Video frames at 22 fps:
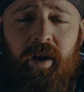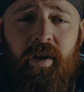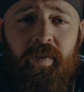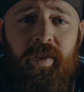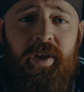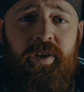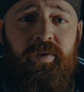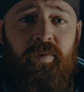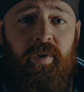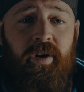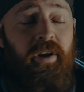
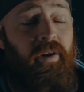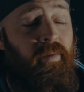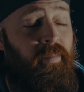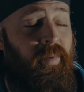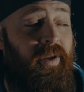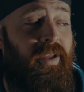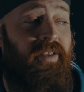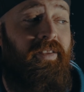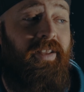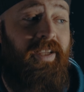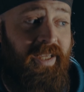This one,
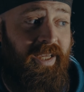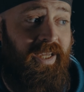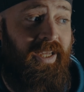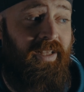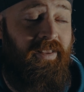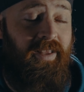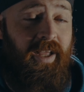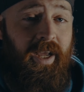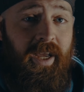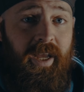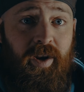being the key
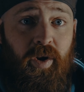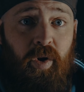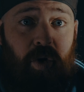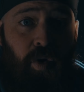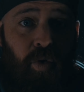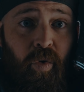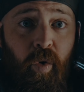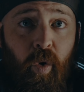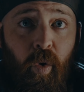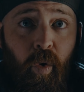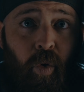light.
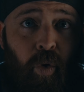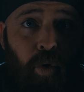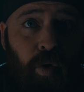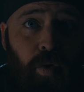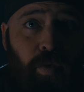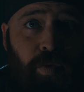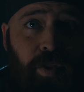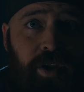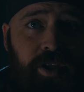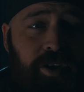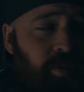
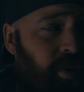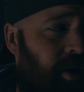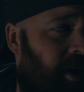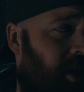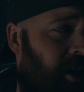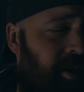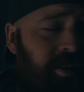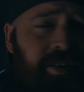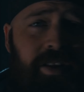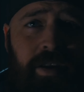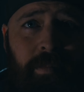This one
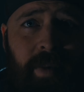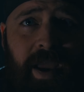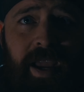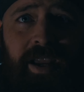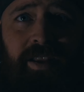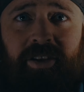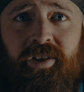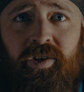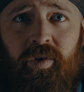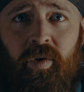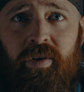is the
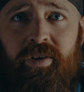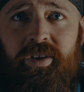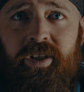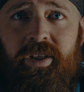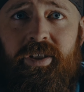main source.